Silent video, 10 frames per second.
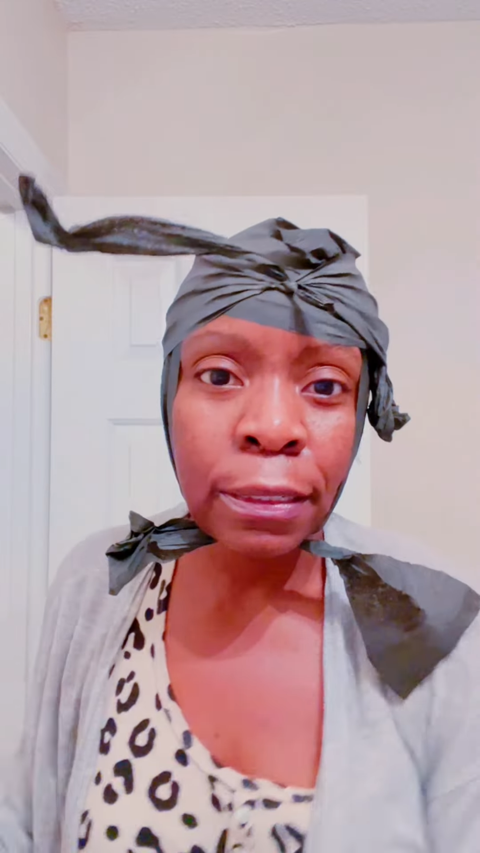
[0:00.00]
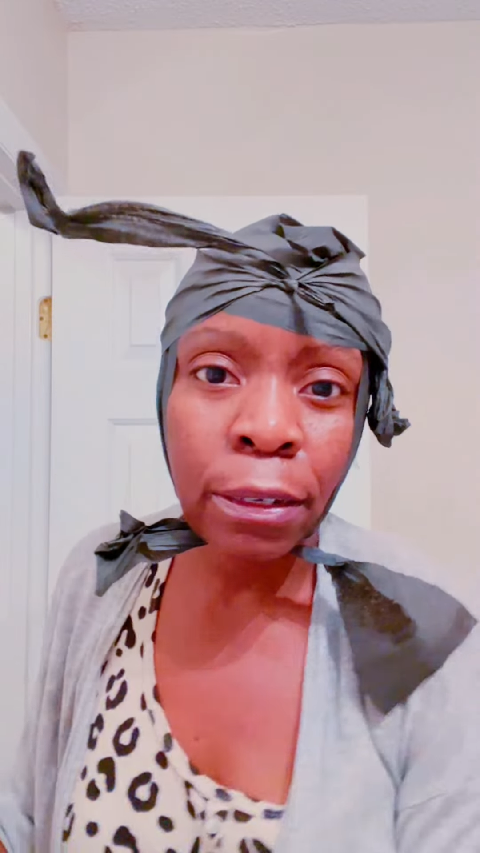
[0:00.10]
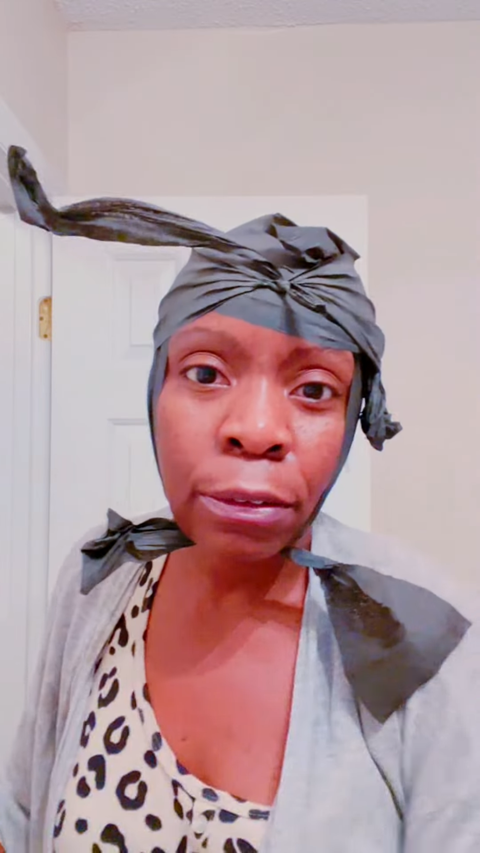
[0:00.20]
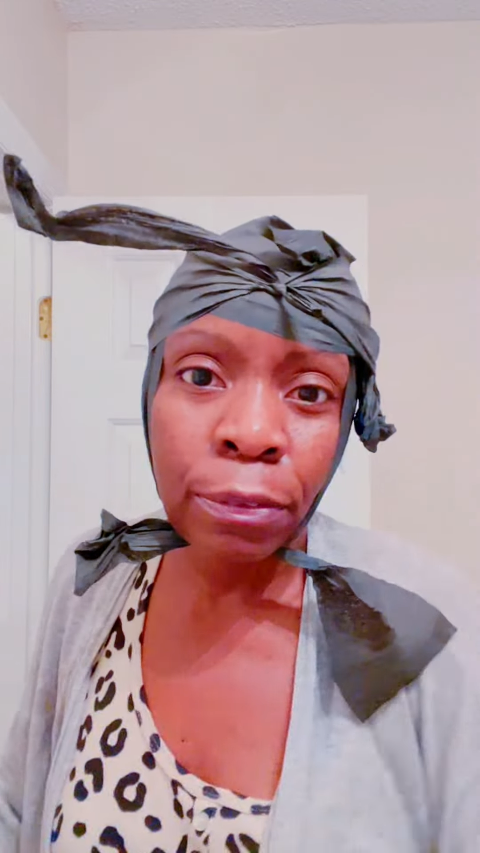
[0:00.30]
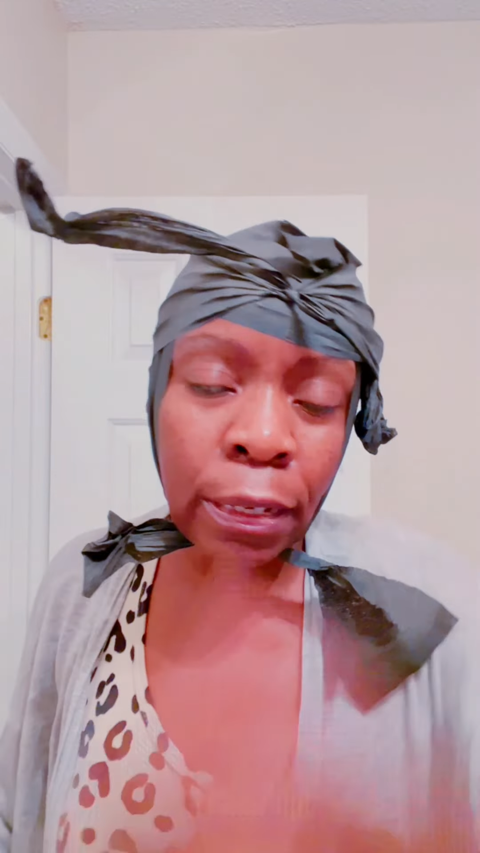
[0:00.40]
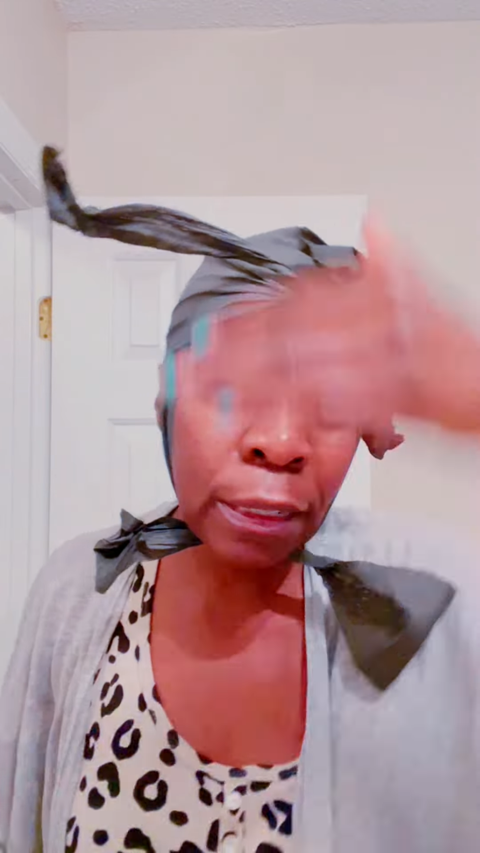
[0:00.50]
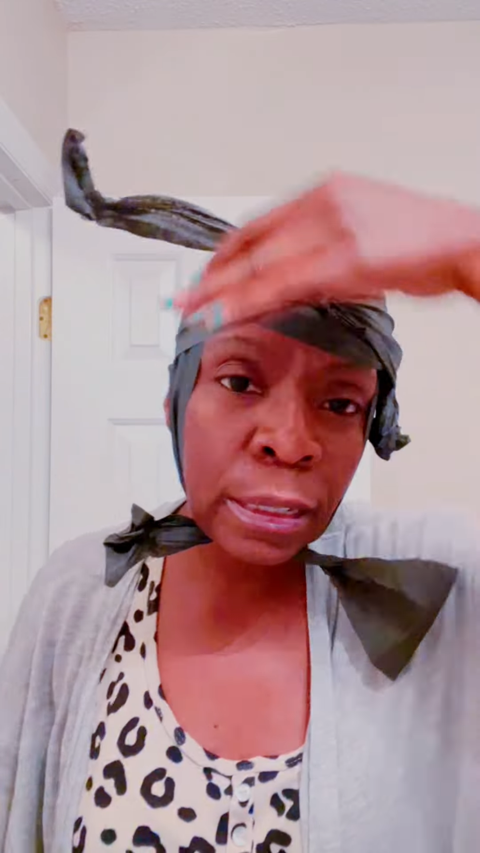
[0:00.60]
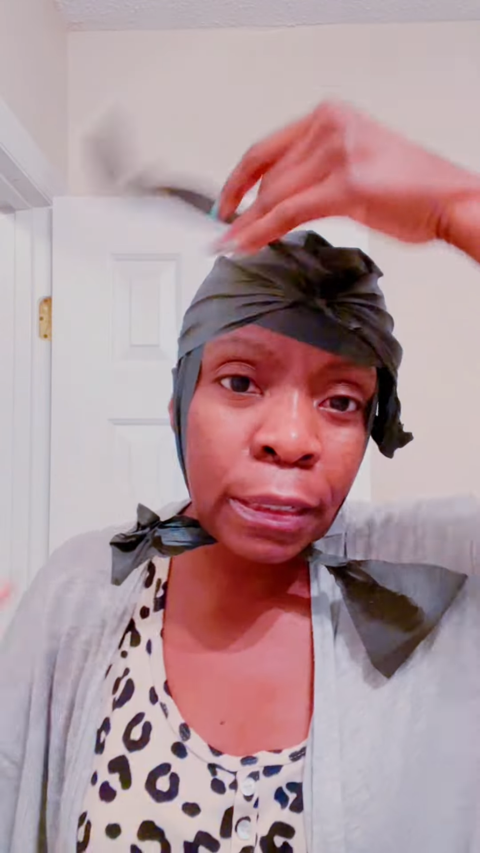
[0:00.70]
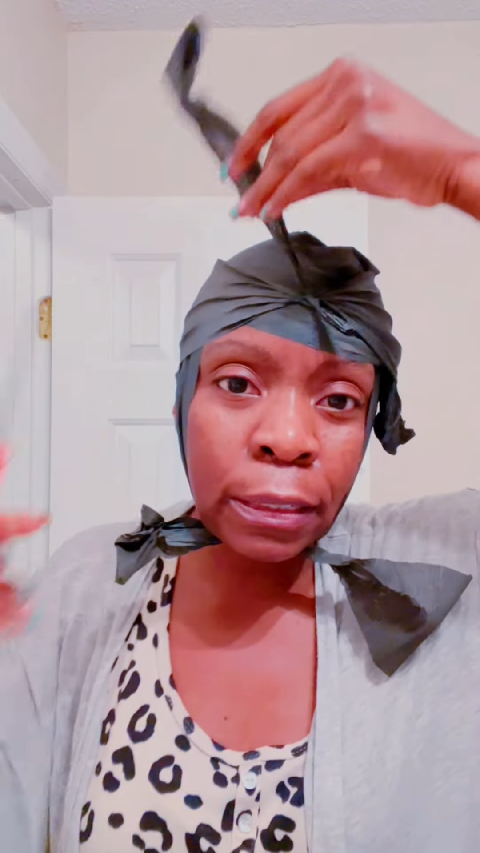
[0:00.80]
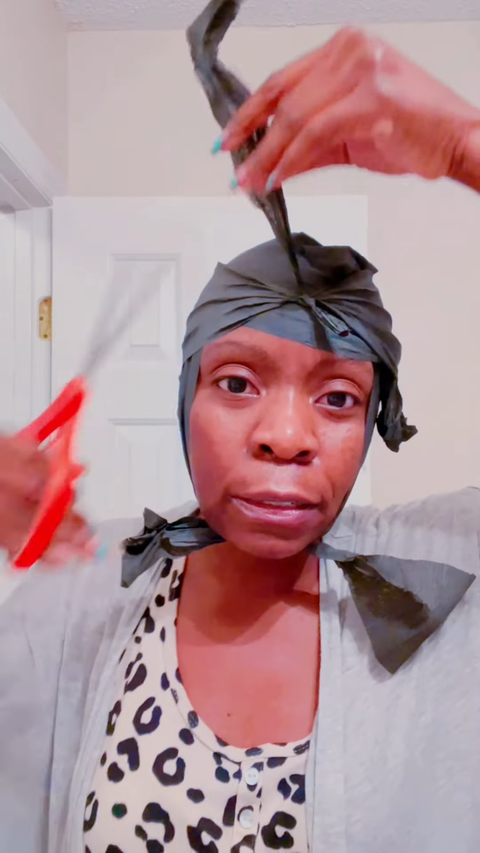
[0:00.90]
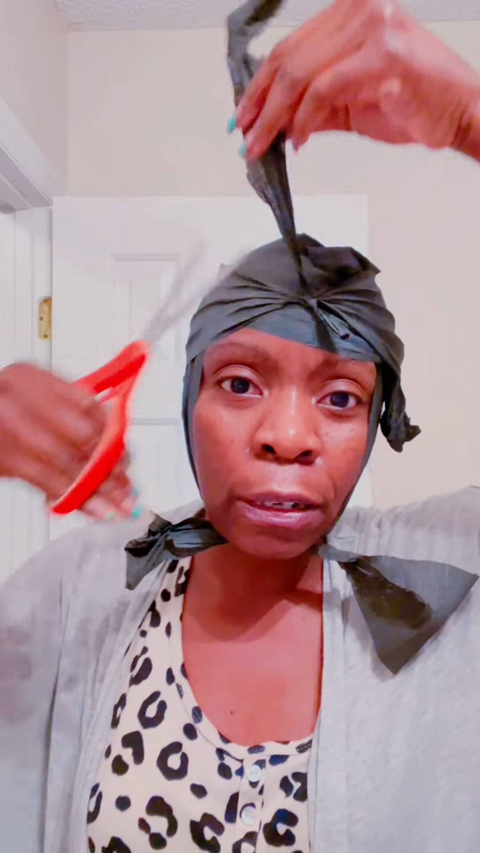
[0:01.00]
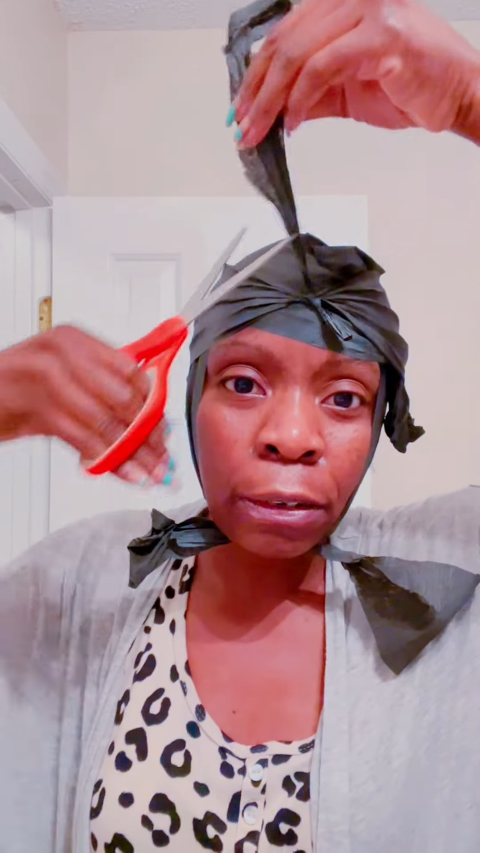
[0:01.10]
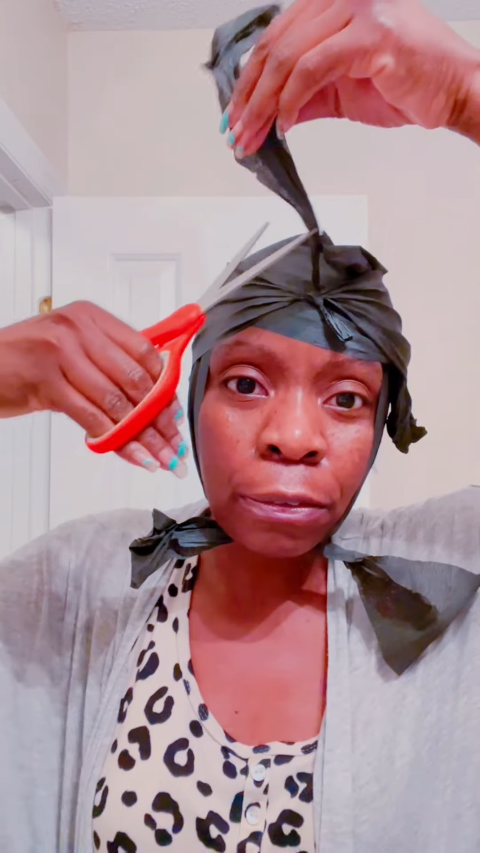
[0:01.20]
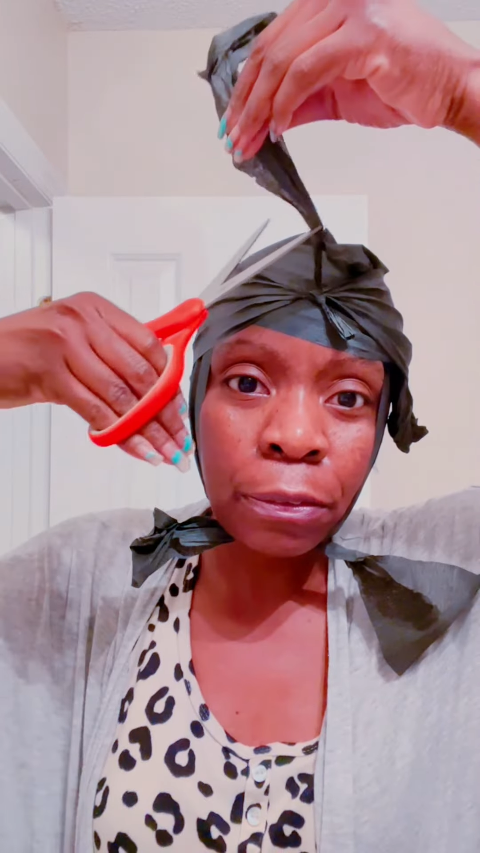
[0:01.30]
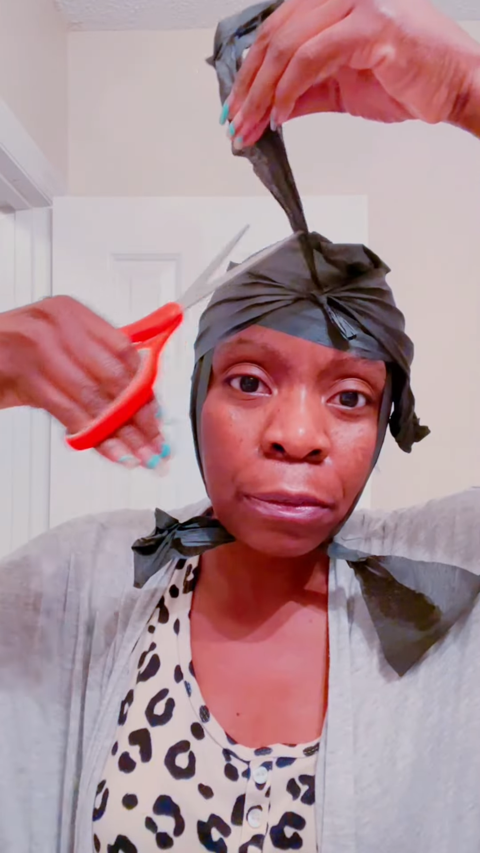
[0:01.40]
off. I cut these off.